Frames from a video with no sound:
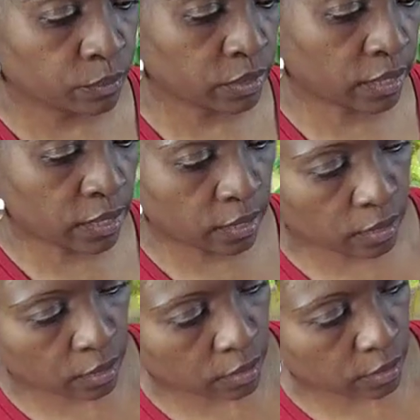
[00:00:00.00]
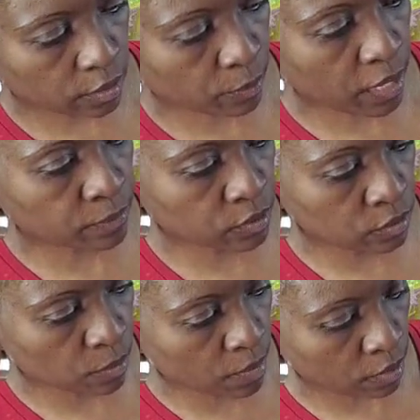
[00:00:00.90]
Put that candy in and it pops in
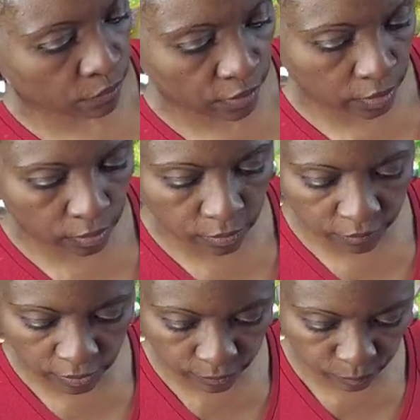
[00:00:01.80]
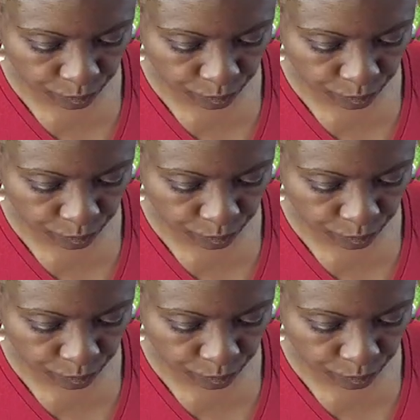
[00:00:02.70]
your mouth. I love that.